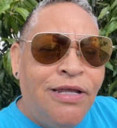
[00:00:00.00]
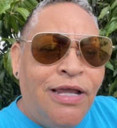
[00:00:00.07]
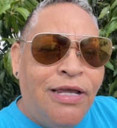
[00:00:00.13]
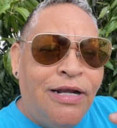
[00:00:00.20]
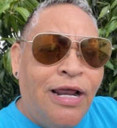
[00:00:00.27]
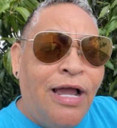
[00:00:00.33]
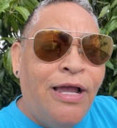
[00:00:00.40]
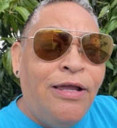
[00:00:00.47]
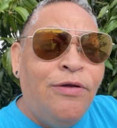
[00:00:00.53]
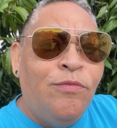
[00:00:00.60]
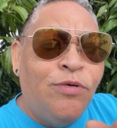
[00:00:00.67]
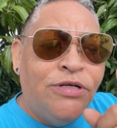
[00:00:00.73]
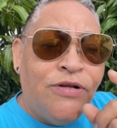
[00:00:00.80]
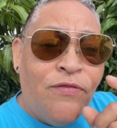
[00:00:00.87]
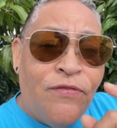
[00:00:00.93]
And I
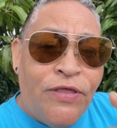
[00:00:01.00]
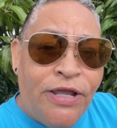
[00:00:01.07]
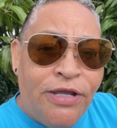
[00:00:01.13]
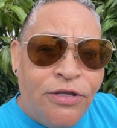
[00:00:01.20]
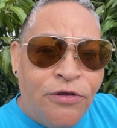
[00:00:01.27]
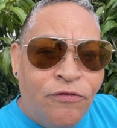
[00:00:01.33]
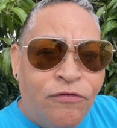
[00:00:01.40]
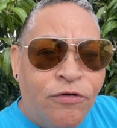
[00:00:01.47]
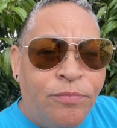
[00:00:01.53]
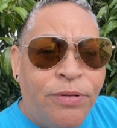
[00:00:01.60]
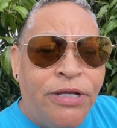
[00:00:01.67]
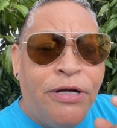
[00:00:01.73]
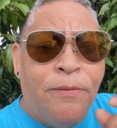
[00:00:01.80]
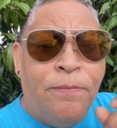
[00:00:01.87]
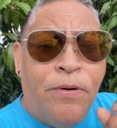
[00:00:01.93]
want to thank you for
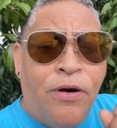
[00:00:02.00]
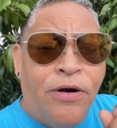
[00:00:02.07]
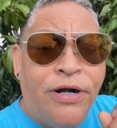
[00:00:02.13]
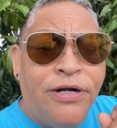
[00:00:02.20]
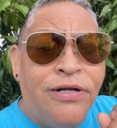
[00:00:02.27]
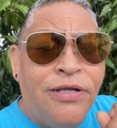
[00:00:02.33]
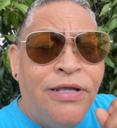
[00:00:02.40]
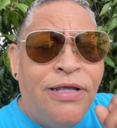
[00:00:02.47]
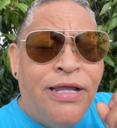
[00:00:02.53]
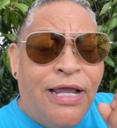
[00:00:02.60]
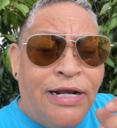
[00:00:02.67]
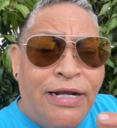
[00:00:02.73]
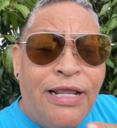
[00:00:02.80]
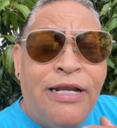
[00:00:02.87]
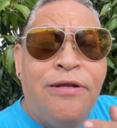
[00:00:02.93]
being a part
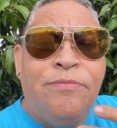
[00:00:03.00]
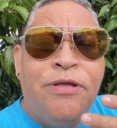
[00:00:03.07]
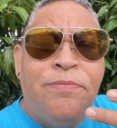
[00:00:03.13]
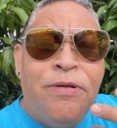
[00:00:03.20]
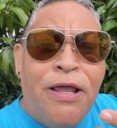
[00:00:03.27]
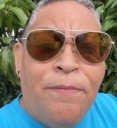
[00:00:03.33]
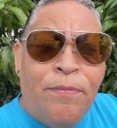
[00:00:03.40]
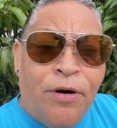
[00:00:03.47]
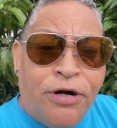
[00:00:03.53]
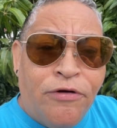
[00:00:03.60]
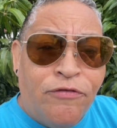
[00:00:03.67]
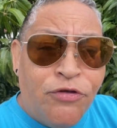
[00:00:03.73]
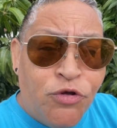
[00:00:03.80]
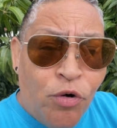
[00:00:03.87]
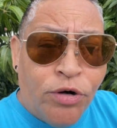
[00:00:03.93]
and letting me be a part
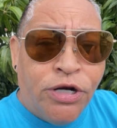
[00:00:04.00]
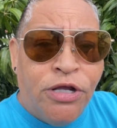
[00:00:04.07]
of your